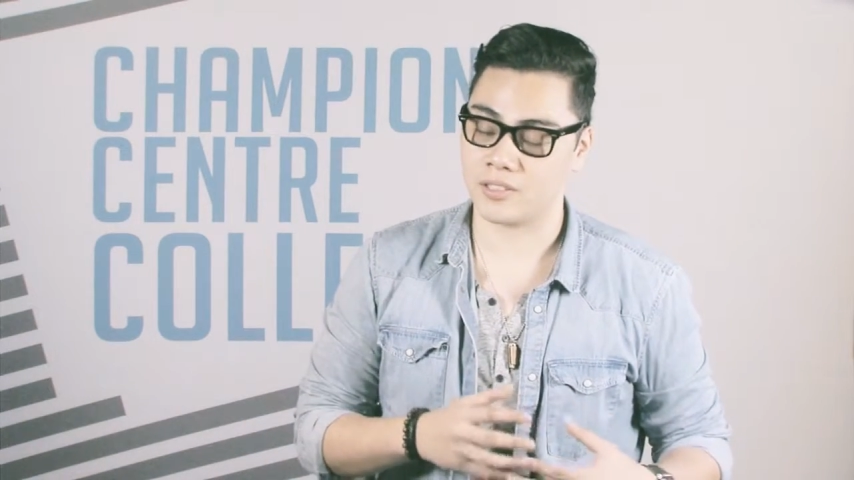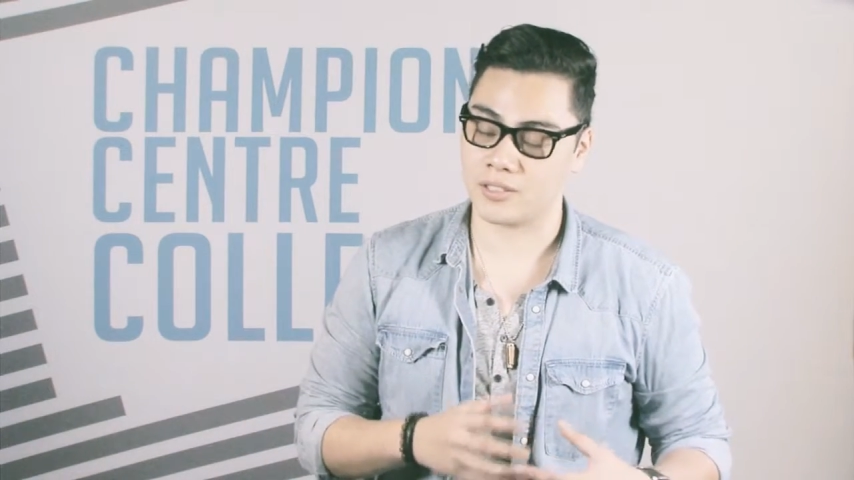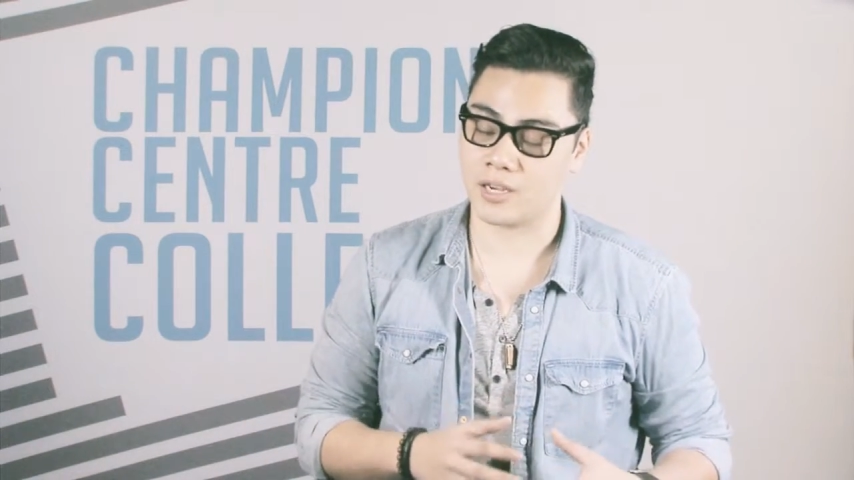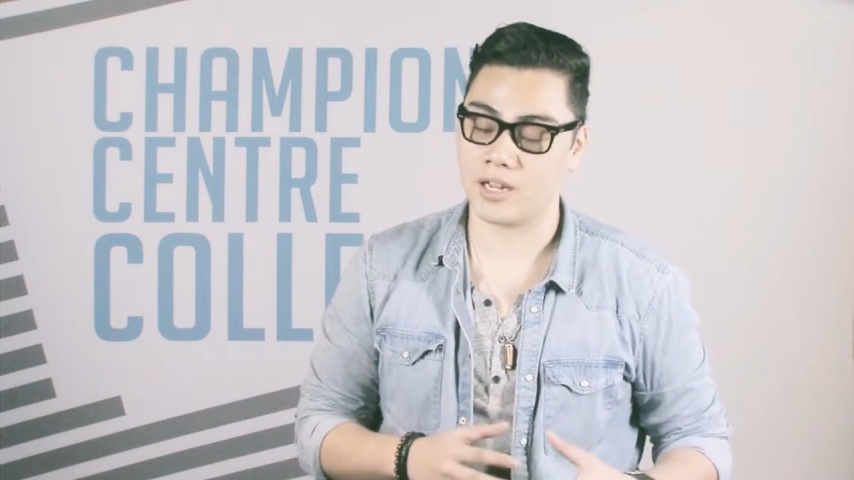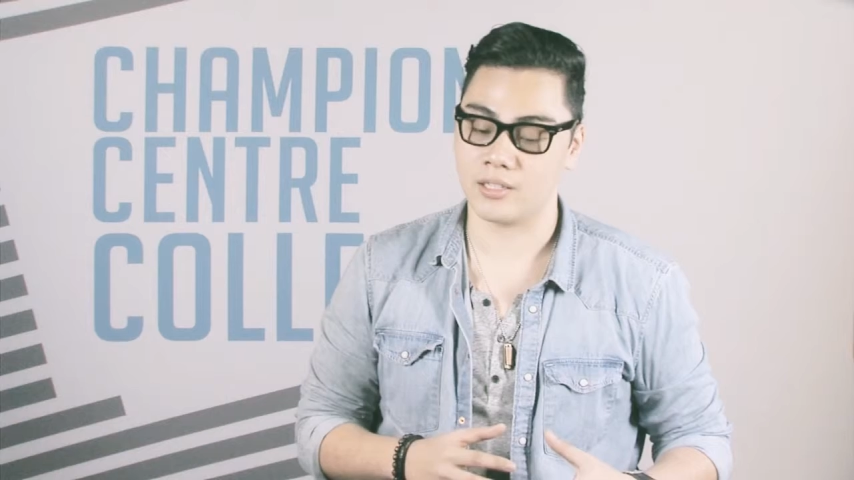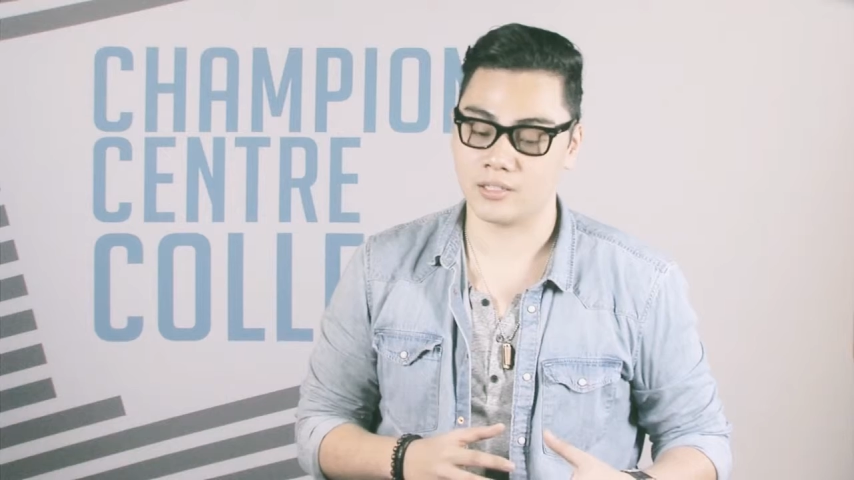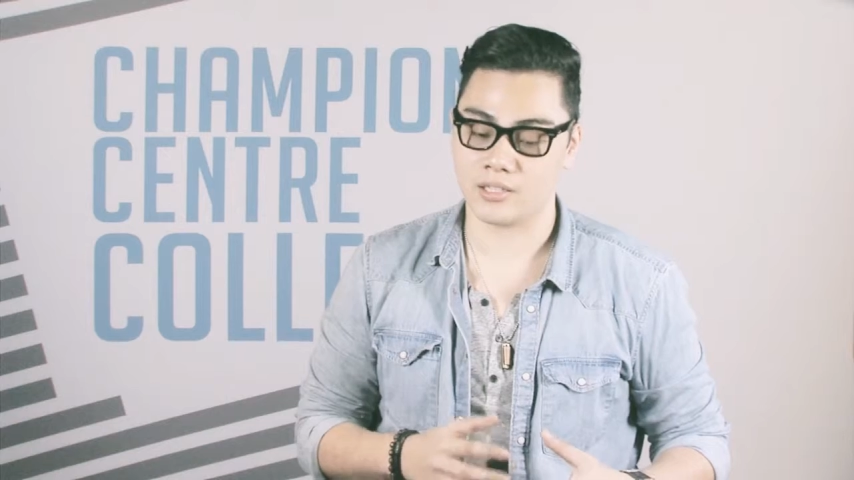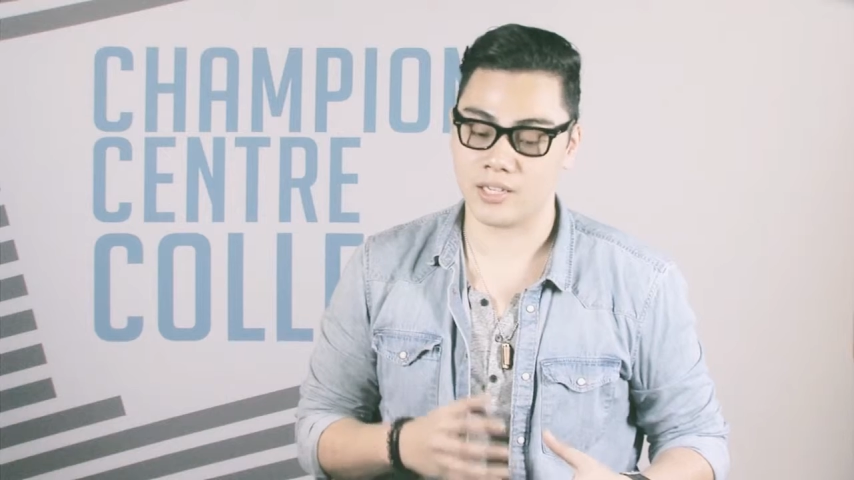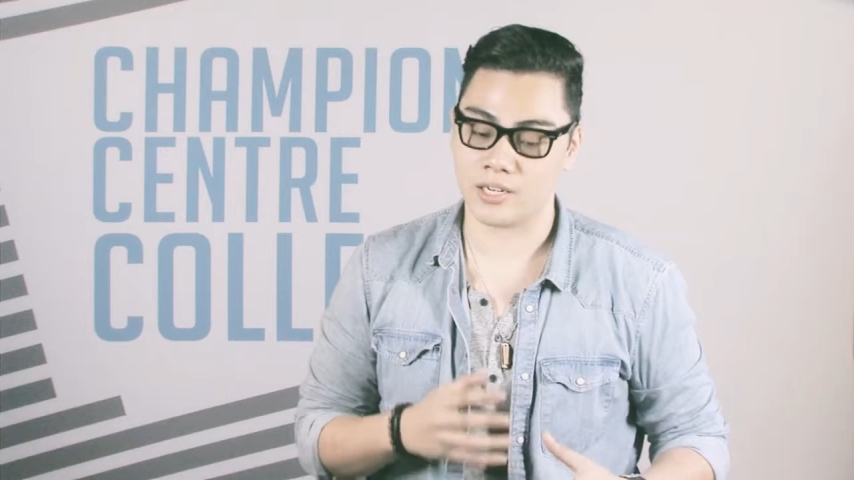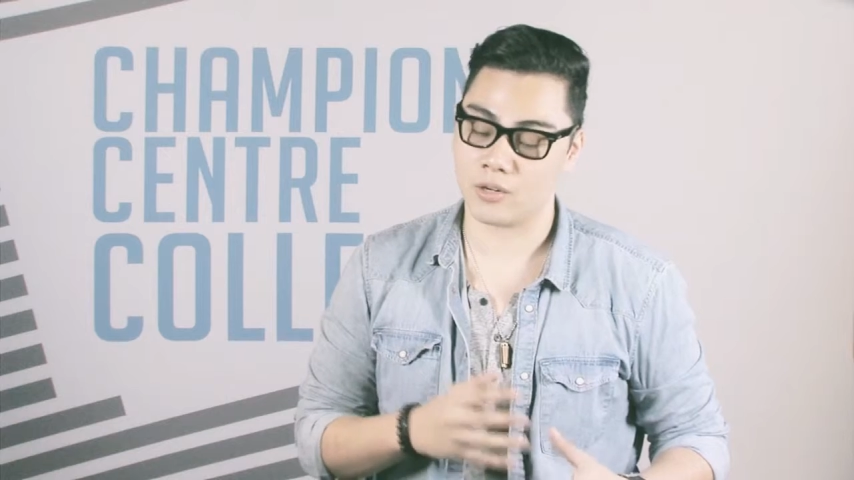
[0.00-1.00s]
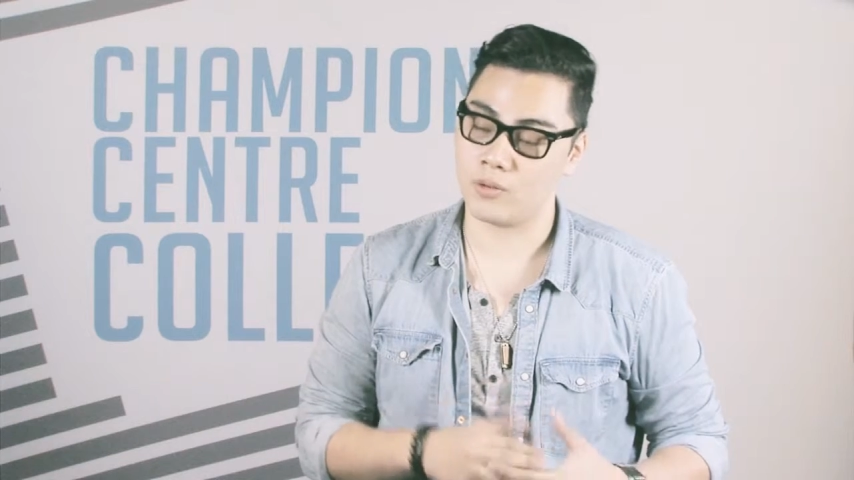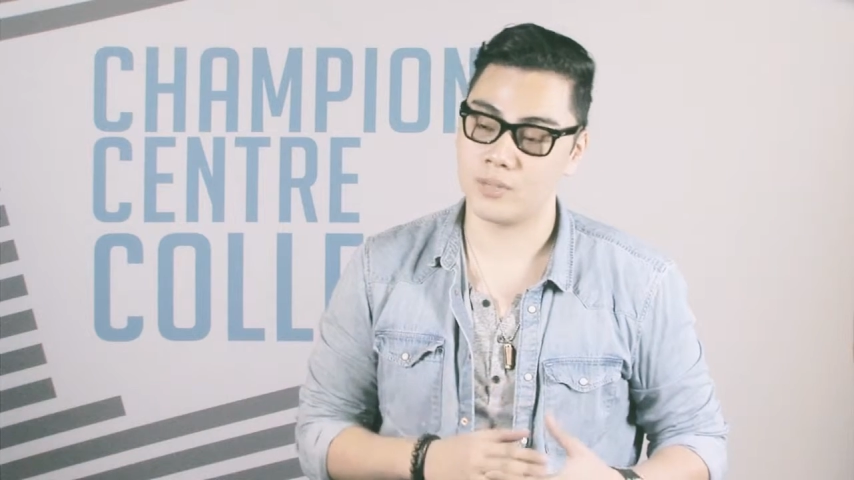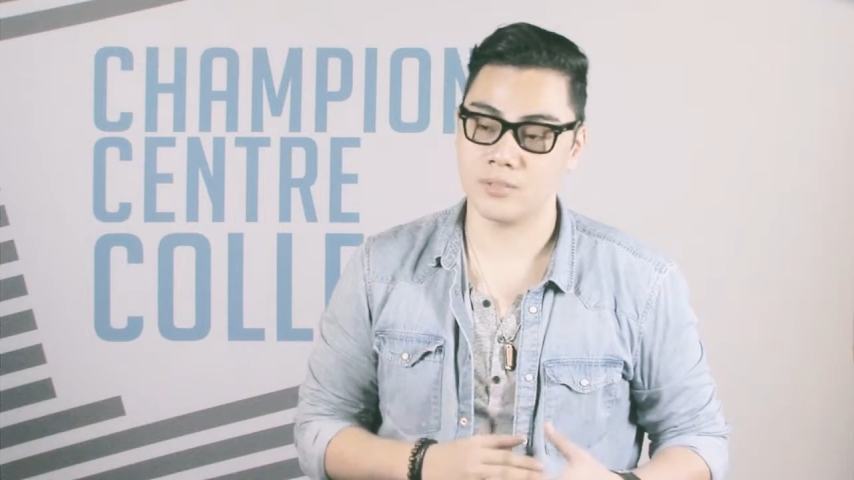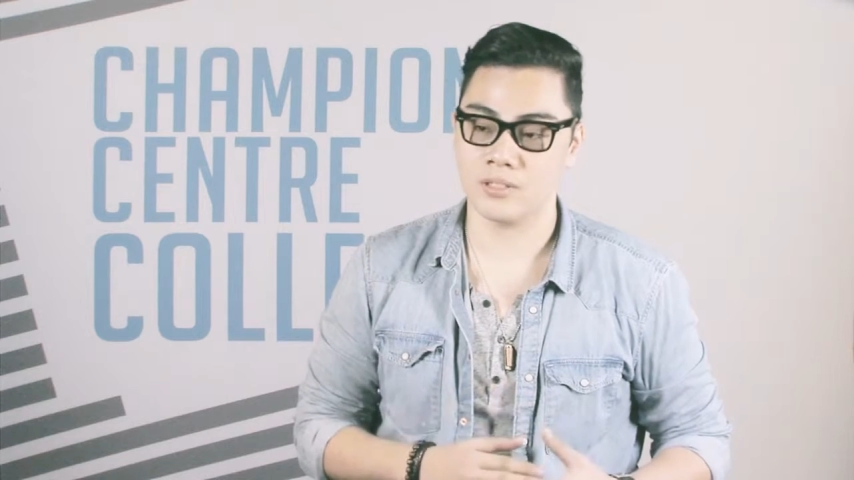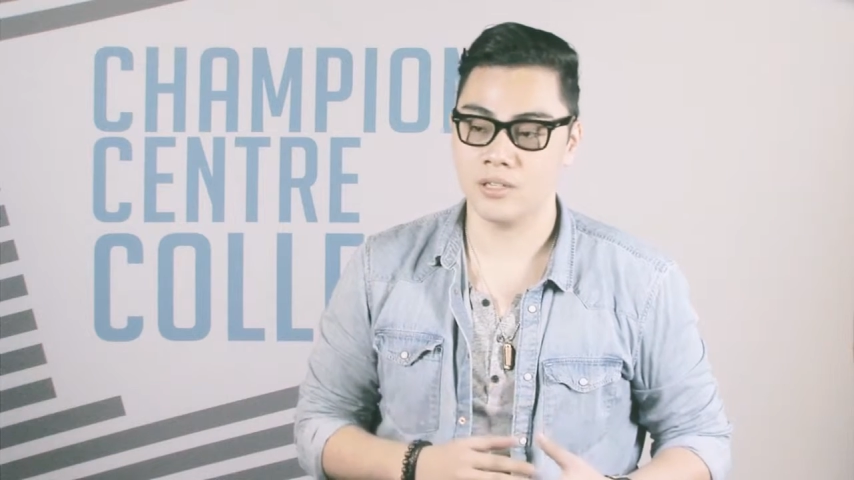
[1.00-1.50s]
Center College to get
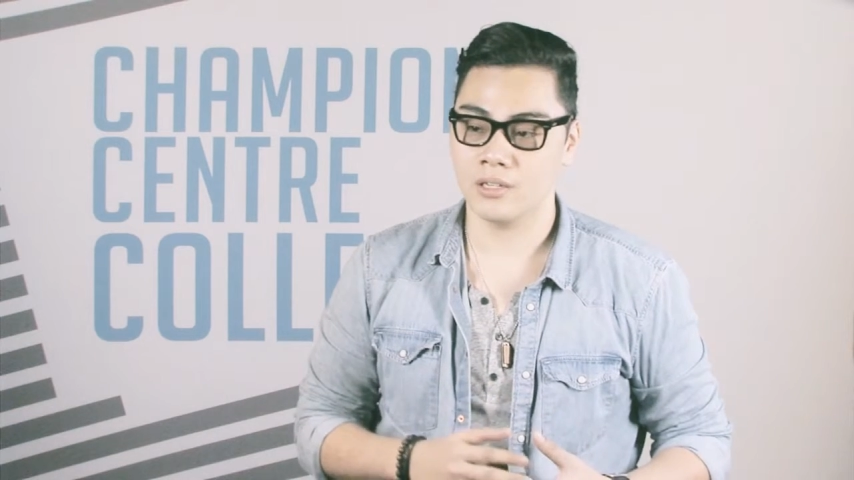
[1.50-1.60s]
equipped,